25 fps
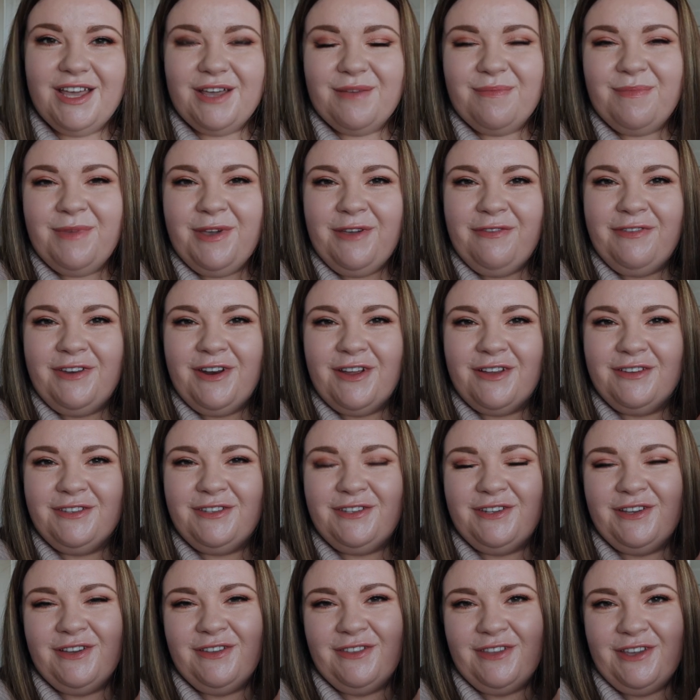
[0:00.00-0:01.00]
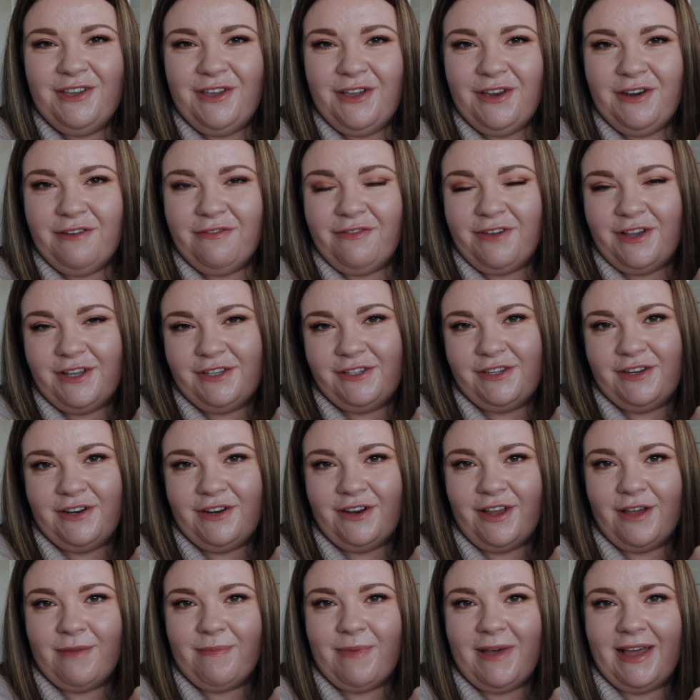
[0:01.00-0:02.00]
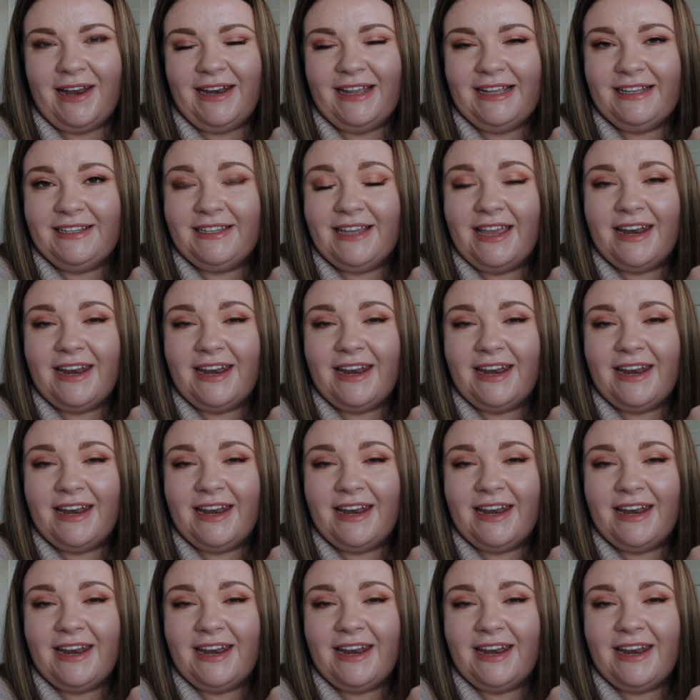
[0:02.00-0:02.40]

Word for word: Moving on to the Universe Unlocked palette,